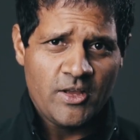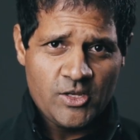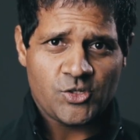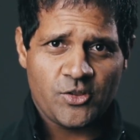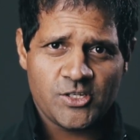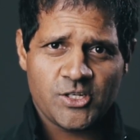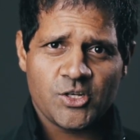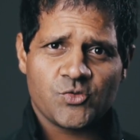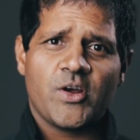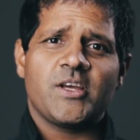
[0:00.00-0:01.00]
So this
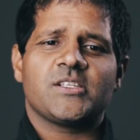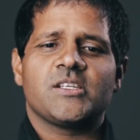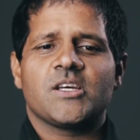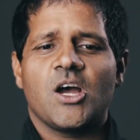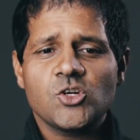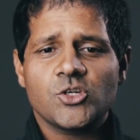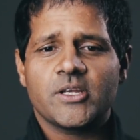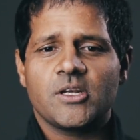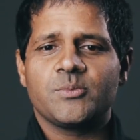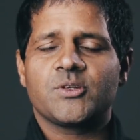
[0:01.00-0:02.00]
year's race is a 100
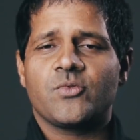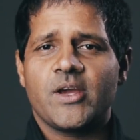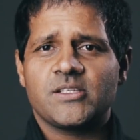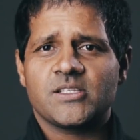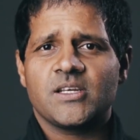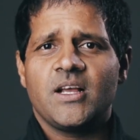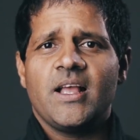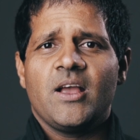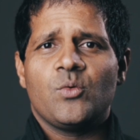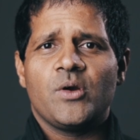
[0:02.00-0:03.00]
kilometer race
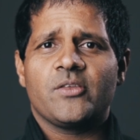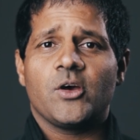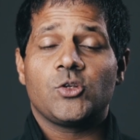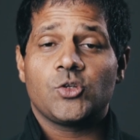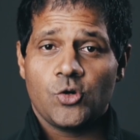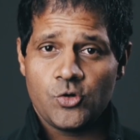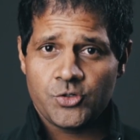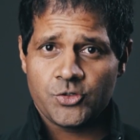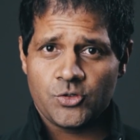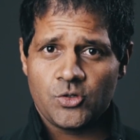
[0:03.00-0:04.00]
with a
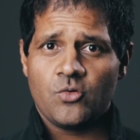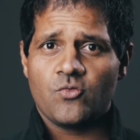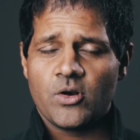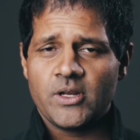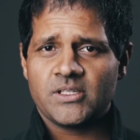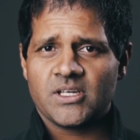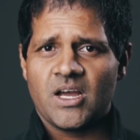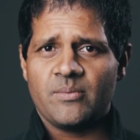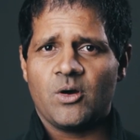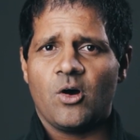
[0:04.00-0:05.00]
total running
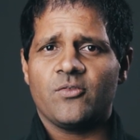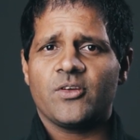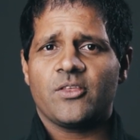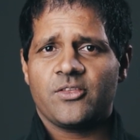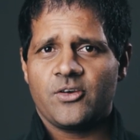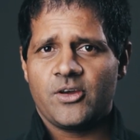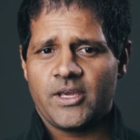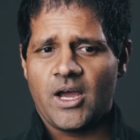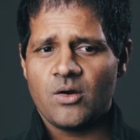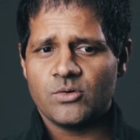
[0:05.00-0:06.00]
time of
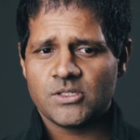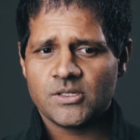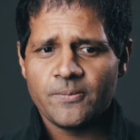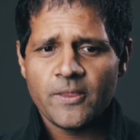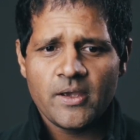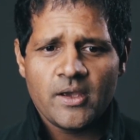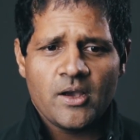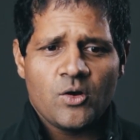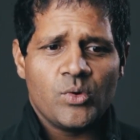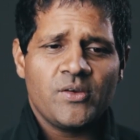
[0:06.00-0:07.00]
30 hours.
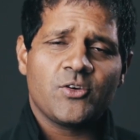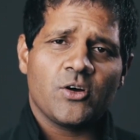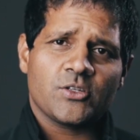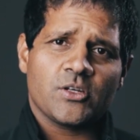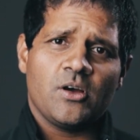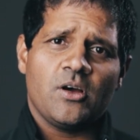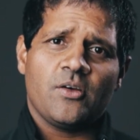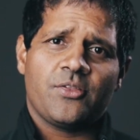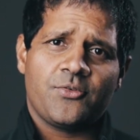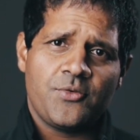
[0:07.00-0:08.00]
We've got
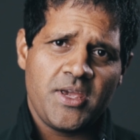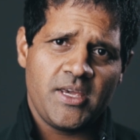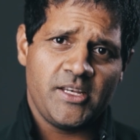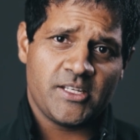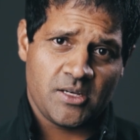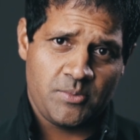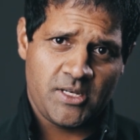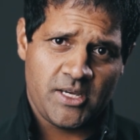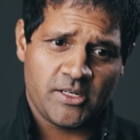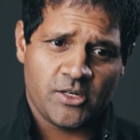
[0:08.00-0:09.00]
3
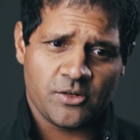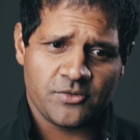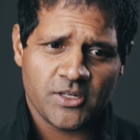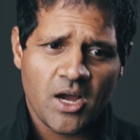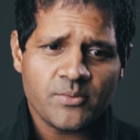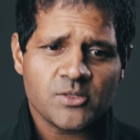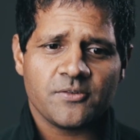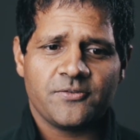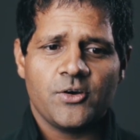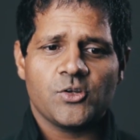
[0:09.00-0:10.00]
intermediate cutoff times. The
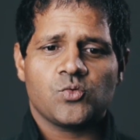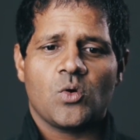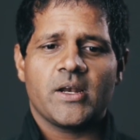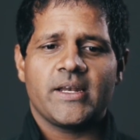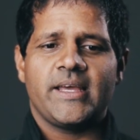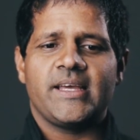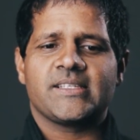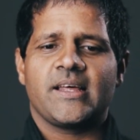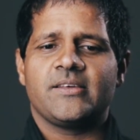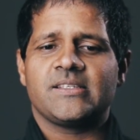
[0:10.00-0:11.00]
first one is
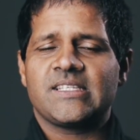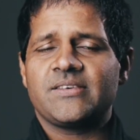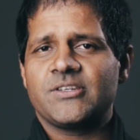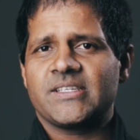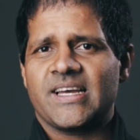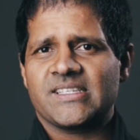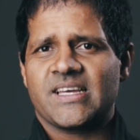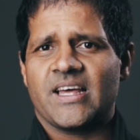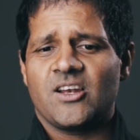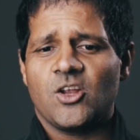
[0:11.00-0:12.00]
at the 7
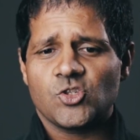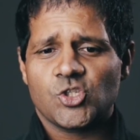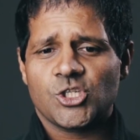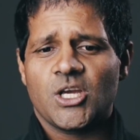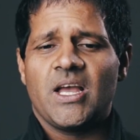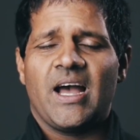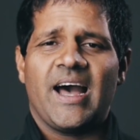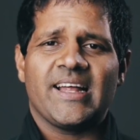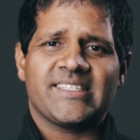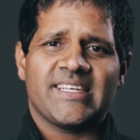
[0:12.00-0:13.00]
Cascade Lodge
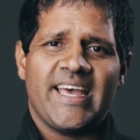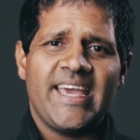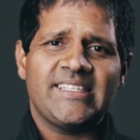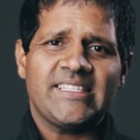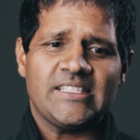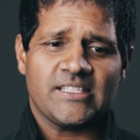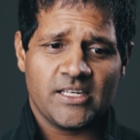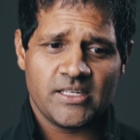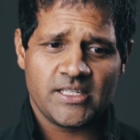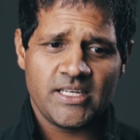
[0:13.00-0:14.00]
at
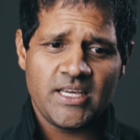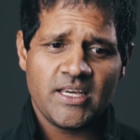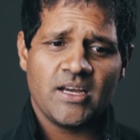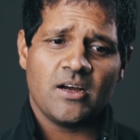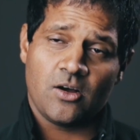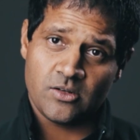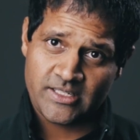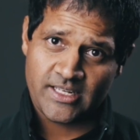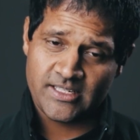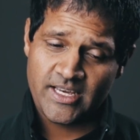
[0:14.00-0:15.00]
18:30 on
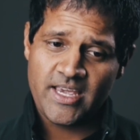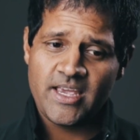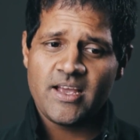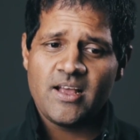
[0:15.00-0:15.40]
Saturday.